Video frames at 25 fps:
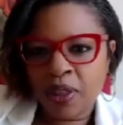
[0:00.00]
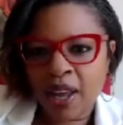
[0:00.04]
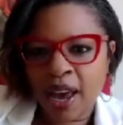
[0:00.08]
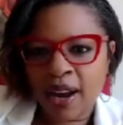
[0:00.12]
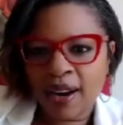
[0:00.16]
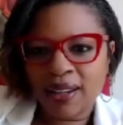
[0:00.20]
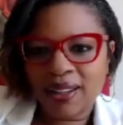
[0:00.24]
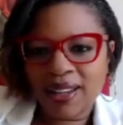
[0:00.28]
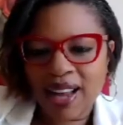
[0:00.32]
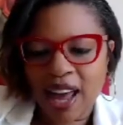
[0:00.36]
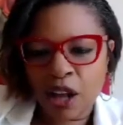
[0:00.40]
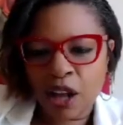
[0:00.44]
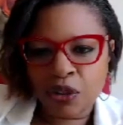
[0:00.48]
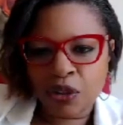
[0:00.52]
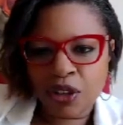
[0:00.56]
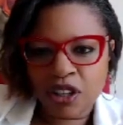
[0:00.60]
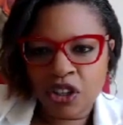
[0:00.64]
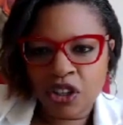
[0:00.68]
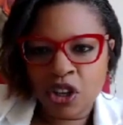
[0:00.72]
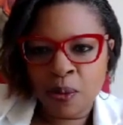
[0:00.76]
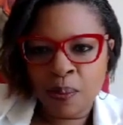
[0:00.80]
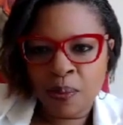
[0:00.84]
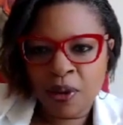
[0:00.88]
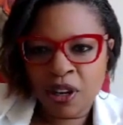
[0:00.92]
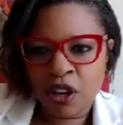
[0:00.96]
that allows us
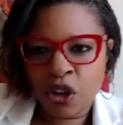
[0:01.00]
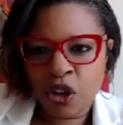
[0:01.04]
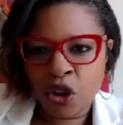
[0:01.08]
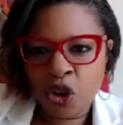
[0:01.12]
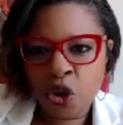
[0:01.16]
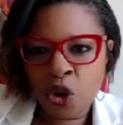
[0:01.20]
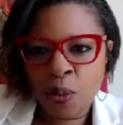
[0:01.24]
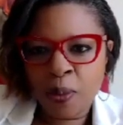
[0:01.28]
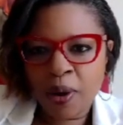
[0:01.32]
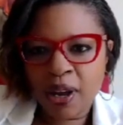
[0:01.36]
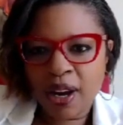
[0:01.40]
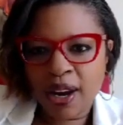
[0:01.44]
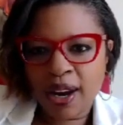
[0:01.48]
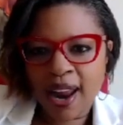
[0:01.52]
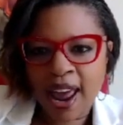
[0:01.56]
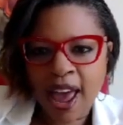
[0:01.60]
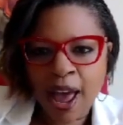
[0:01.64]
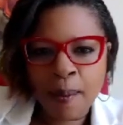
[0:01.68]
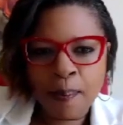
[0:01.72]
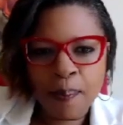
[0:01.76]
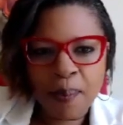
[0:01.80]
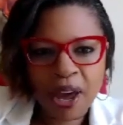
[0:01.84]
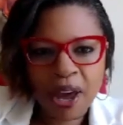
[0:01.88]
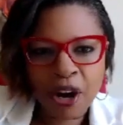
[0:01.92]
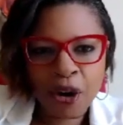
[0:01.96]
to be human and
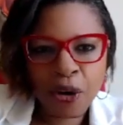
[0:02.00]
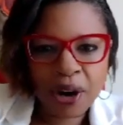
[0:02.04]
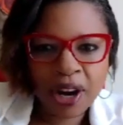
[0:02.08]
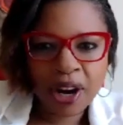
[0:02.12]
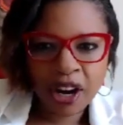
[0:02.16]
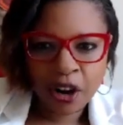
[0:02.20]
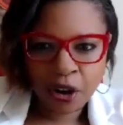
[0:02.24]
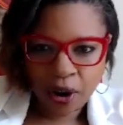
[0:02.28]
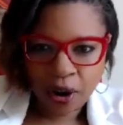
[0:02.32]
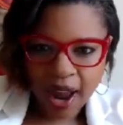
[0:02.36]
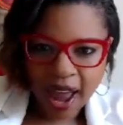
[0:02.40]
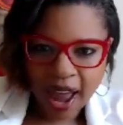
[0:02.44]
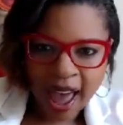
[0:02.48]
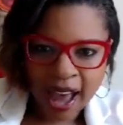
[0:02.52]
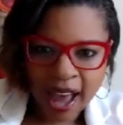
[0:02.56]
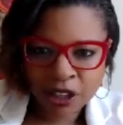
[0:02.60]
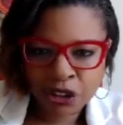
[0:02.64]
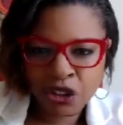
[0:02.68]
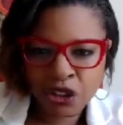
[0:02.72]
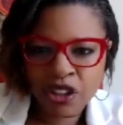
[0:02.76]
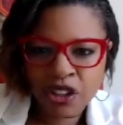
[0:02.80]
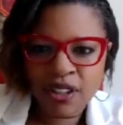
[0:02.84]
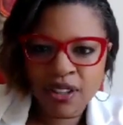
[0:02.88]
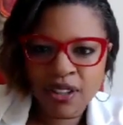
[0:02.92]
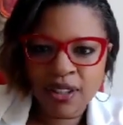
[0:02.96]
have better
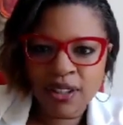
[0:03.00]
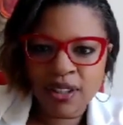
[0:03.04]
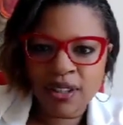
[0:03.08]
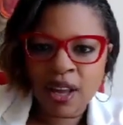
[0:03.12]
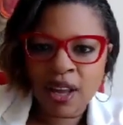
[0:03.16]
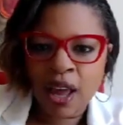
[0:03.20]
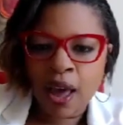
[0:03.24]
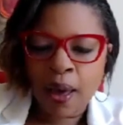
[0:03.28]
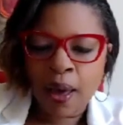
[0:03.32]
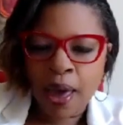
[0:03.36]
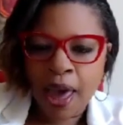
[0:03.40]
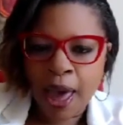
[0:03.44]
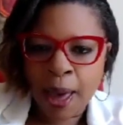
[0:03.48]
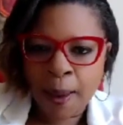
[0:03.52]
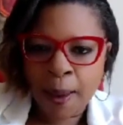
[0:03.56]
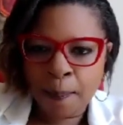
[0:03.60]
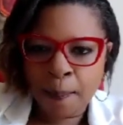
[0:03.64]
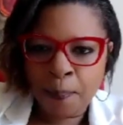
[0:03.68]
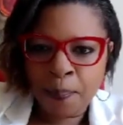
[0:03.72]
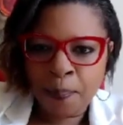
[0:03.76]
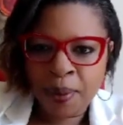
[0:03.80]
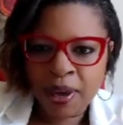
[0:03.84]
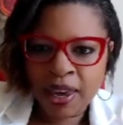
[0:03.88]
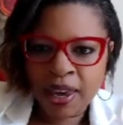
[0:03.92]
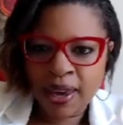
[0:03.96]
interactions and
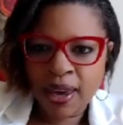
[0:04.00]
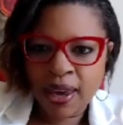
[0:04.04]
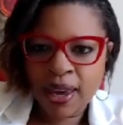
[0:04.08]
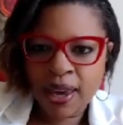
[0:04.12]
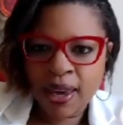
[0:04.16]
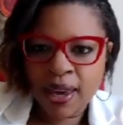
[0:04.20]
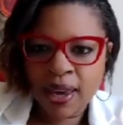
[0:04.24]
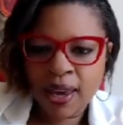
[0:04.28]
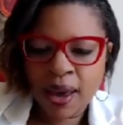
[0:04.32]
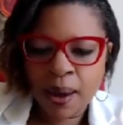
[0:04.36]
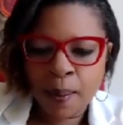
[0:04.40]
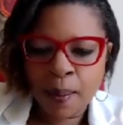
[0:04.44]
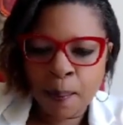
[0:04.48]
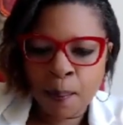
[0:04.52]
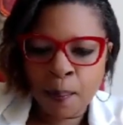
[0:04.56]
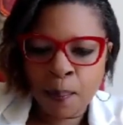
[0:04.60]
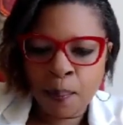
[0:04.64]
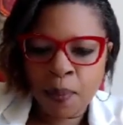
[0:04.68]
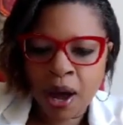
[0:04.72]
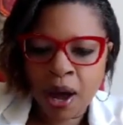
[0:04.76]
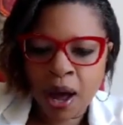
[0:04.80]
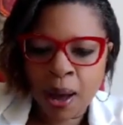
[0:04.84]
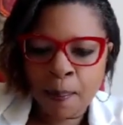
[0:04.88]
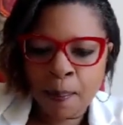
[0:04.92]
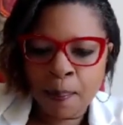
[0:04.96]
be
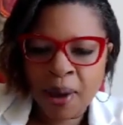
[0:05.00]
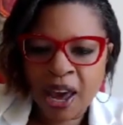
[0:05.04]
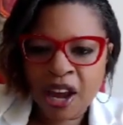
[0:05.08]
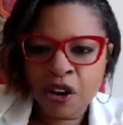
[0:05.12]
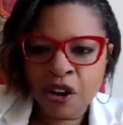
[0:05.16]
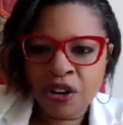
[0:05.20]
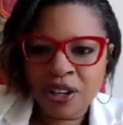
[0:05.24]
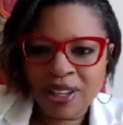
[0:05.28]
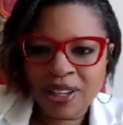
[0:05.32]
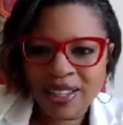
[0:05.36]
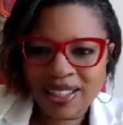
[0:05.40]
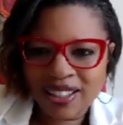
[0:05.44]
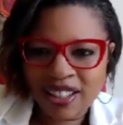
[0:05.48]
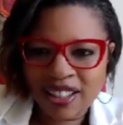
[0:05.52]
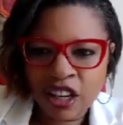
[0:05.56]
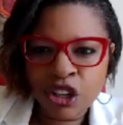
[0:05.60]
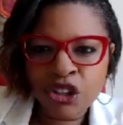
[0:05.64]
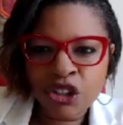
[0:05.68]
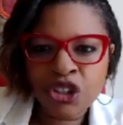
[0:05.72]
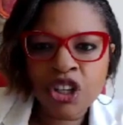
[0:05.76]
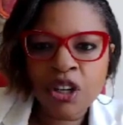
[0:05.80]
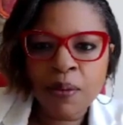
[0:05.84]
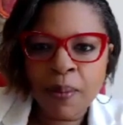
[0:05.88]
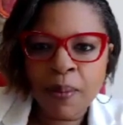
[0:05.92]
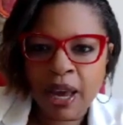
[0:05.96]
better
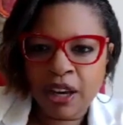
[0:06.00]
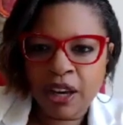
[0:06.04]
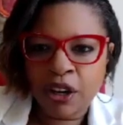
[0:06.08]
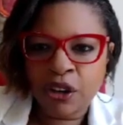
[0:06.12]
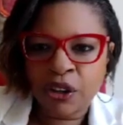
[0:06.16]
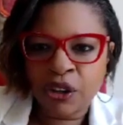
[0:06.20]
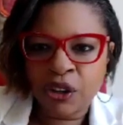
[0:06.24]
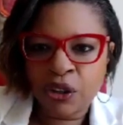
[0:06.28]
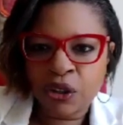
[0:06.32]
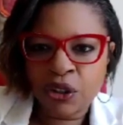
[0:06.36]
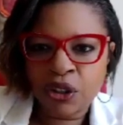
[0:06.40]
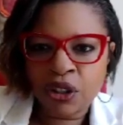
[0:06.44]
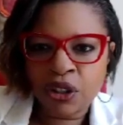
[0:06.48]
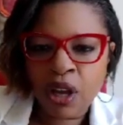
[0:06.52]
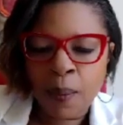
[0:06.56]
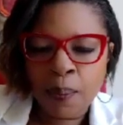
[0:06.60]
decision makers.